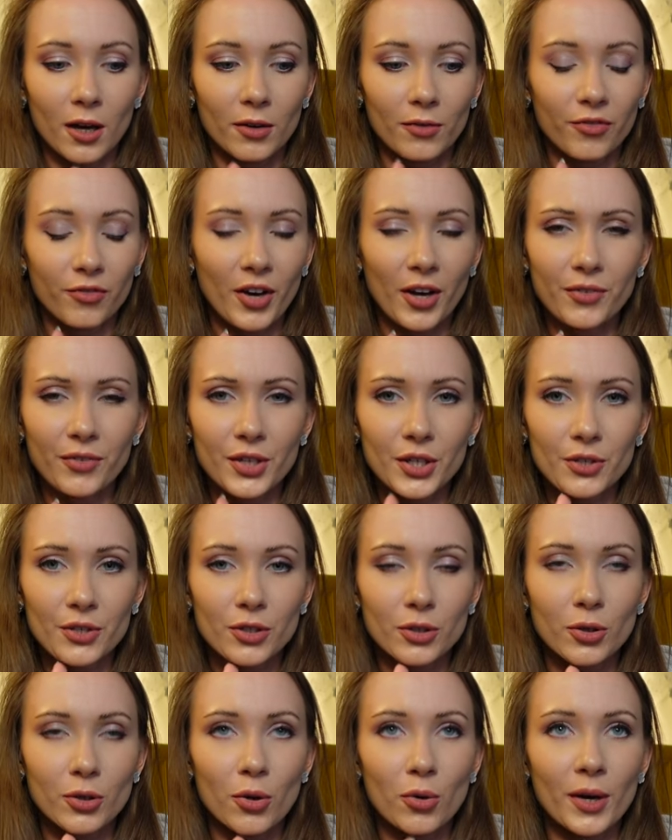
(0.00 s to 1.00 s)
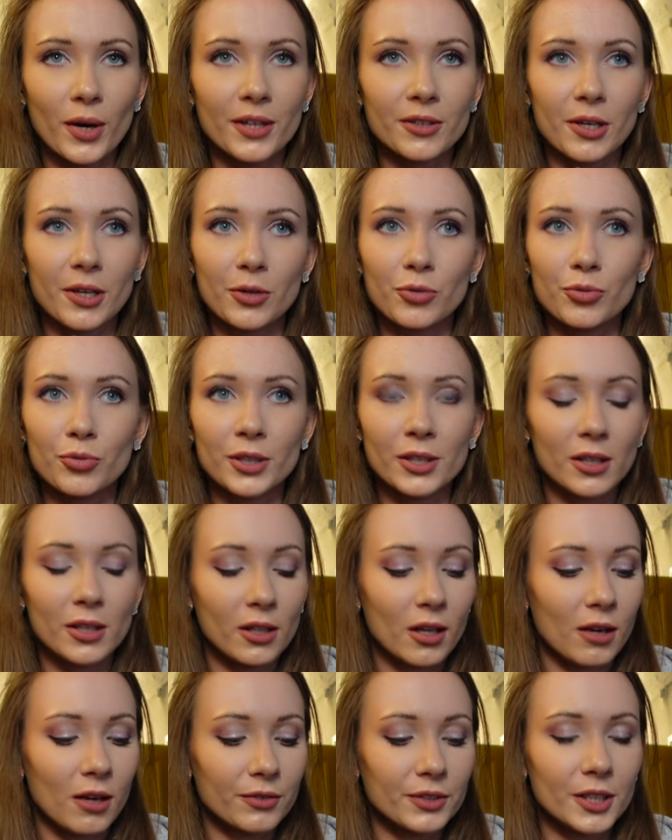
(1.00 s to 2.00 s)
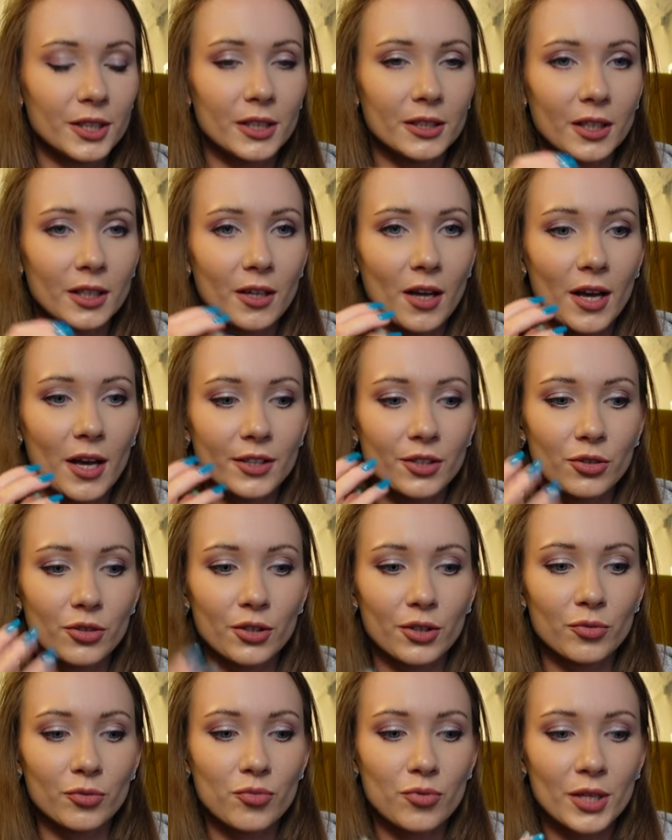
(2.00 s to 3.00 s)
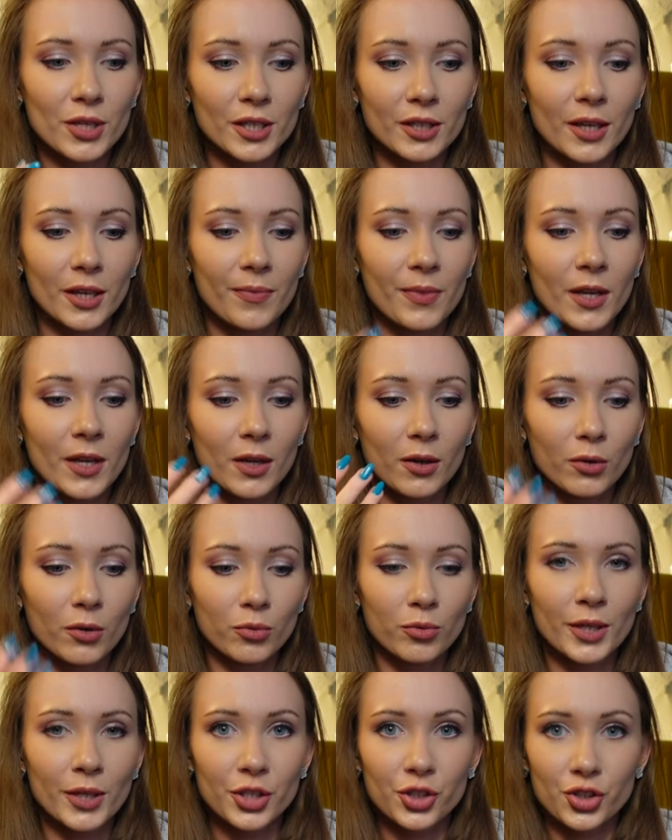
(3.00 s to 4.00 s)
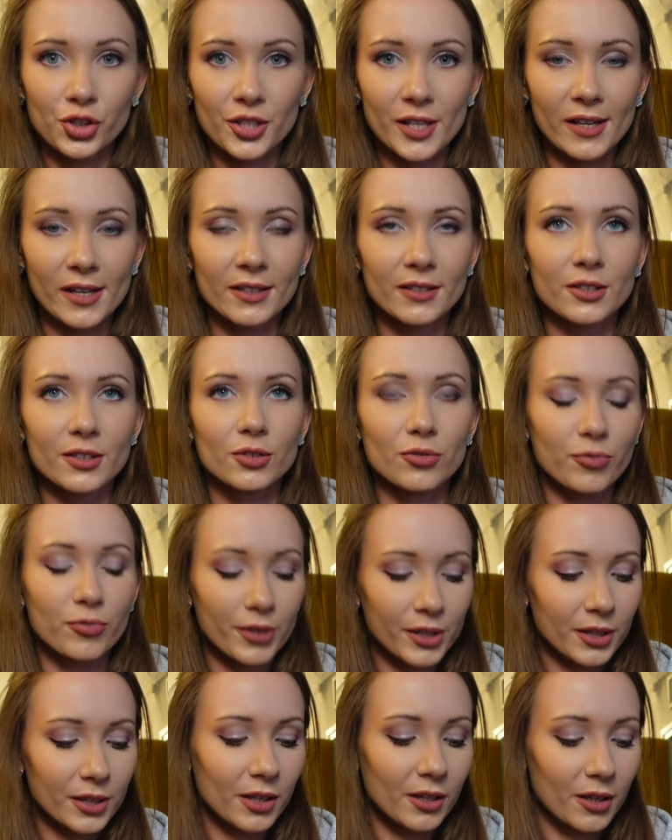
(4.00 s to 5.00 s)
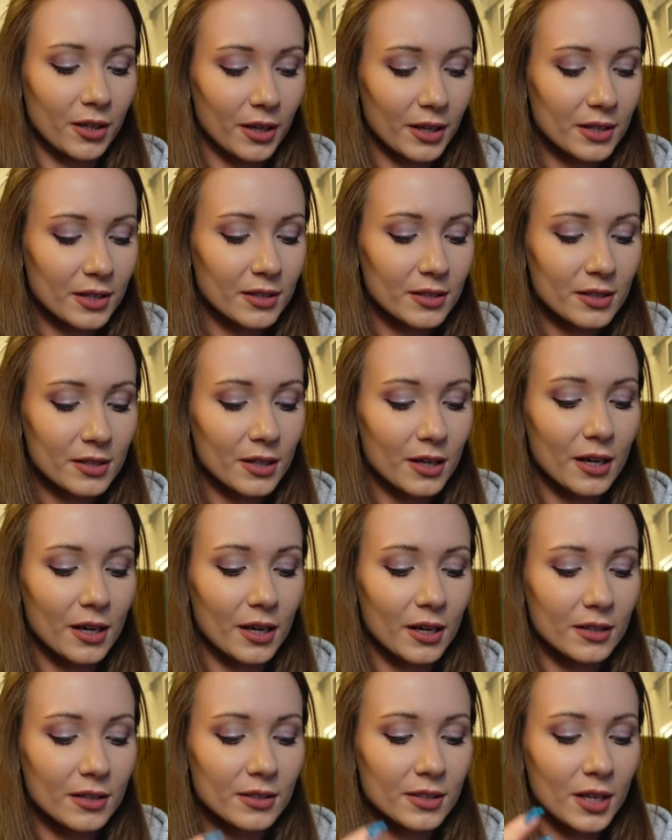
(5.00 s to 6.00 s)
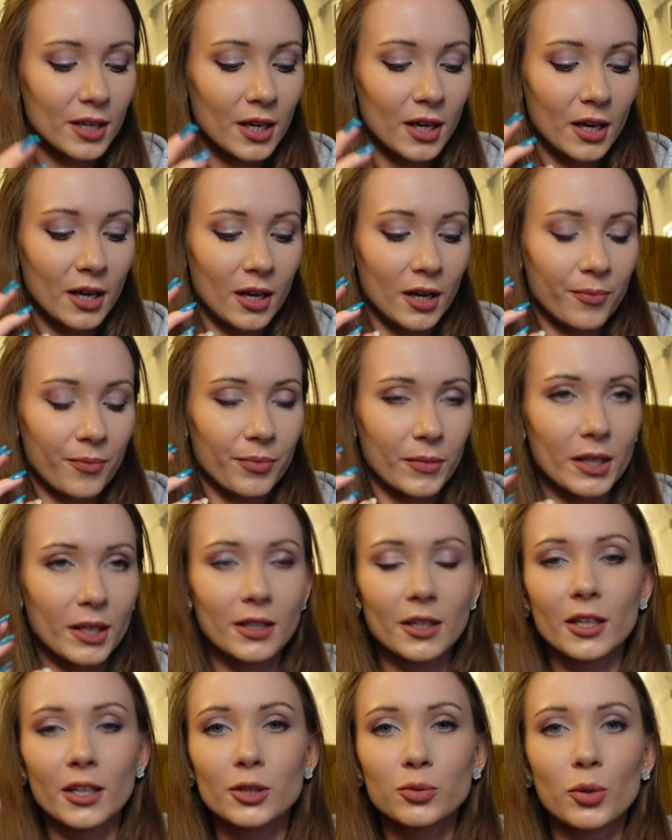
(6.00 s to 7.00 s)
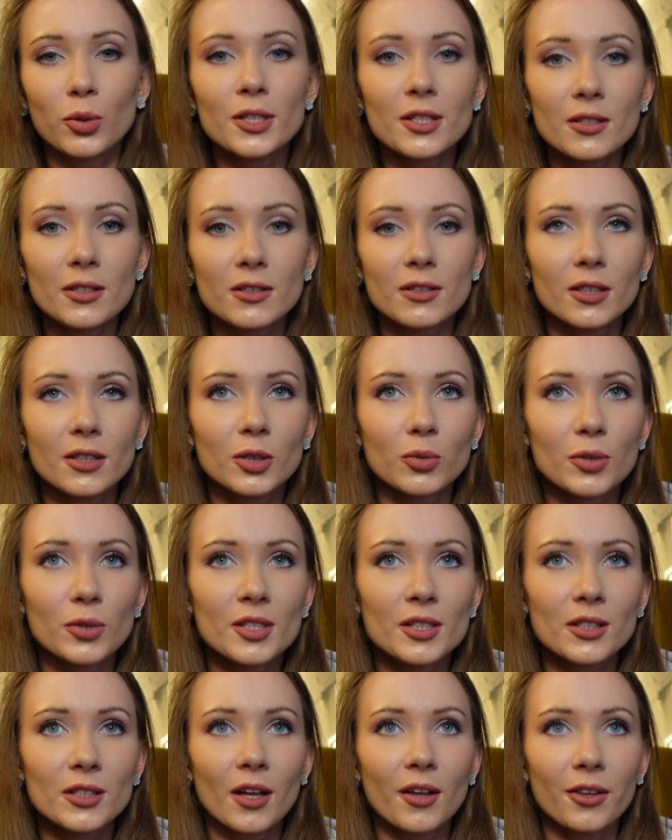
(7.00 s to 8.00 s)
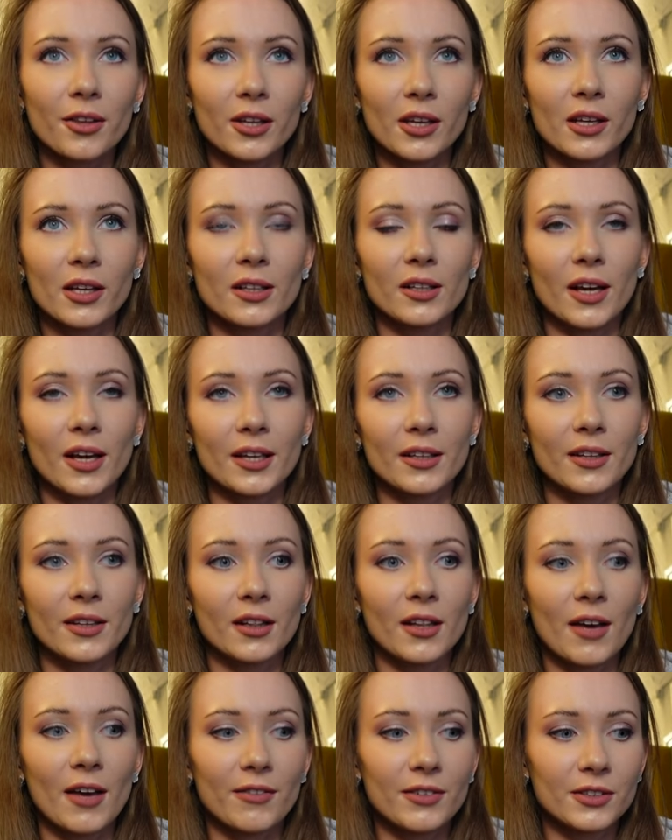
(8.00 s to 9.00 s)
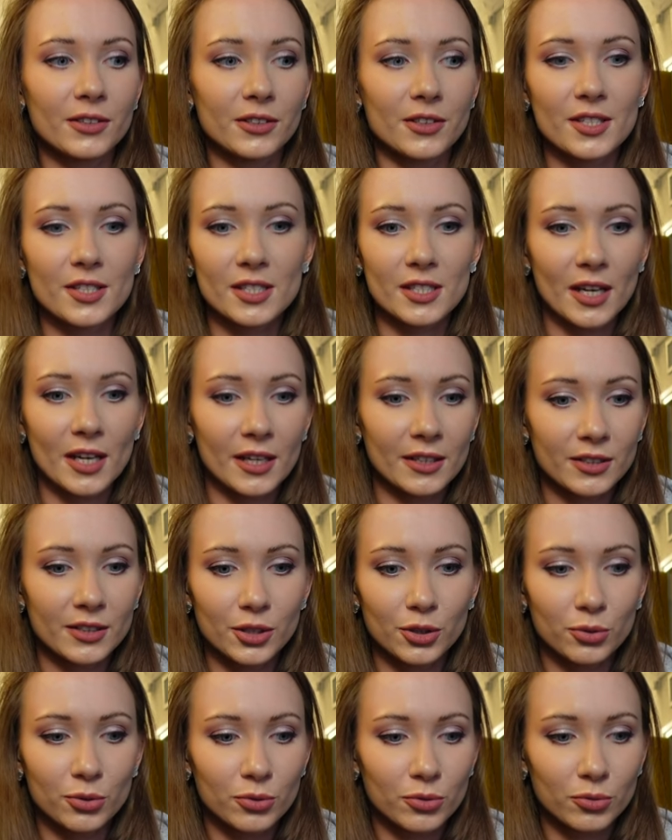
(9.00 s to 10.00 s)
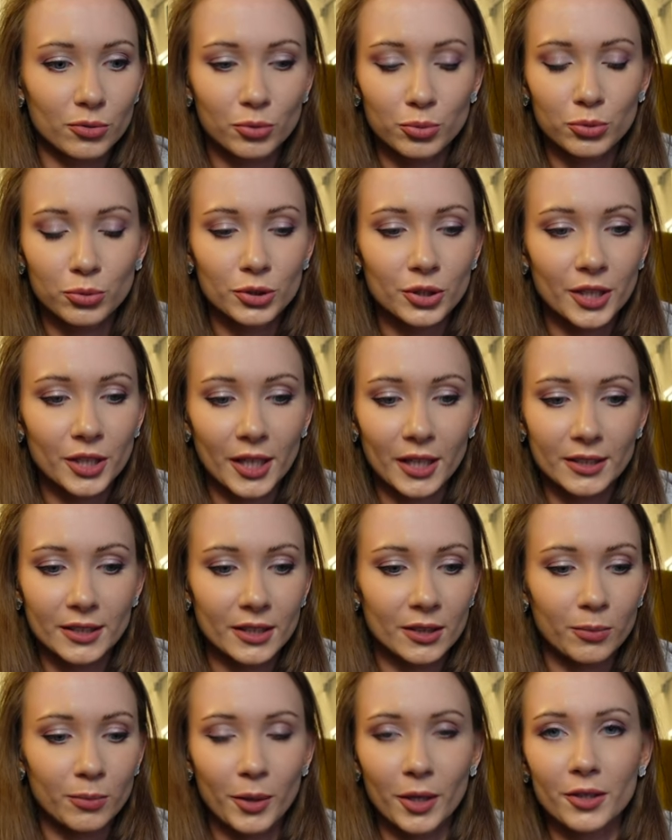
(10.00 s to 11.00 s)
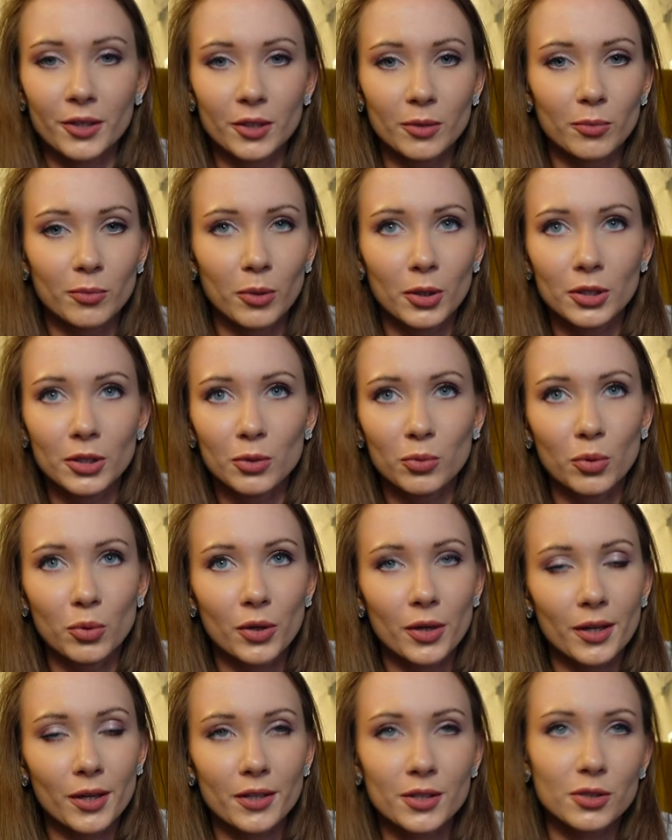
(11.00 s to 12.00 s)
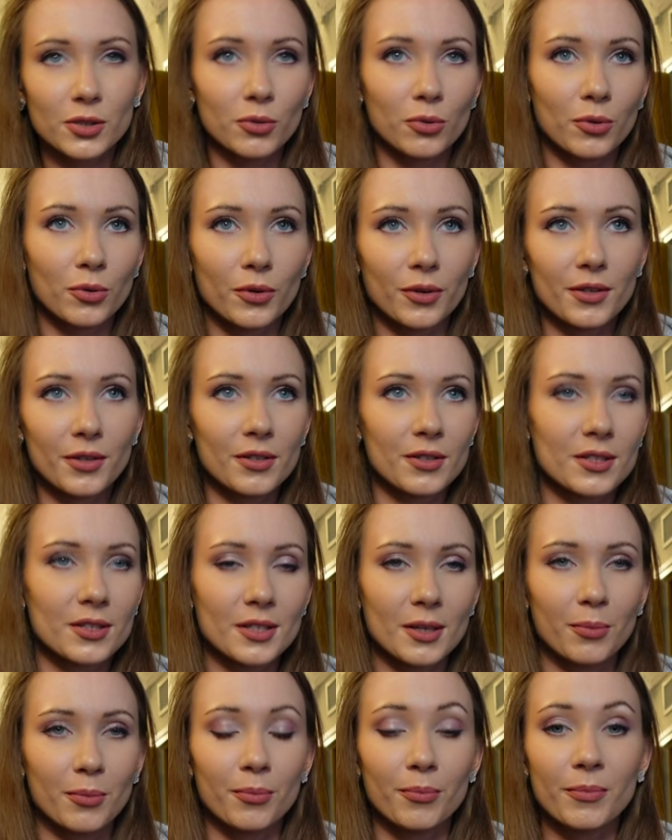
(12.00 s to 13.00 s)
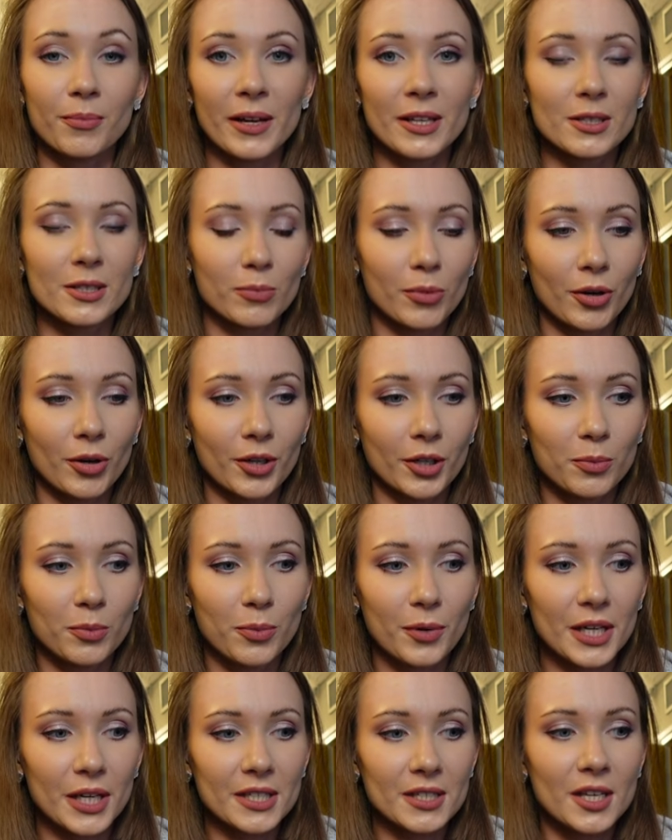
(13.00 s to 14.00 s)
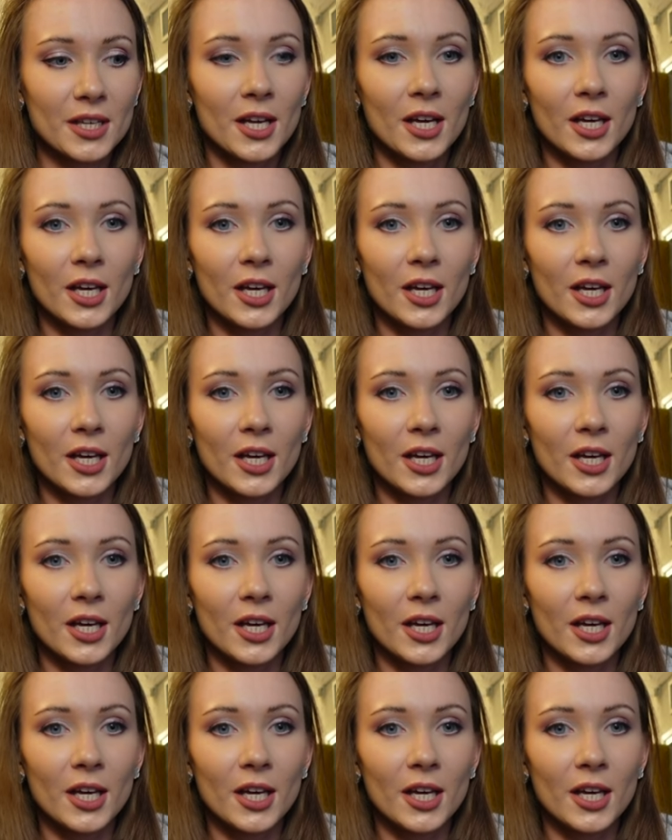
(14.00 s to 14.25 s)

five years ago and I really loved it. It had a, a really rich scent, really nice and it, it wasn't it was nothing like the lavender scent you would get in Bath and Body Works or in some mass market brands.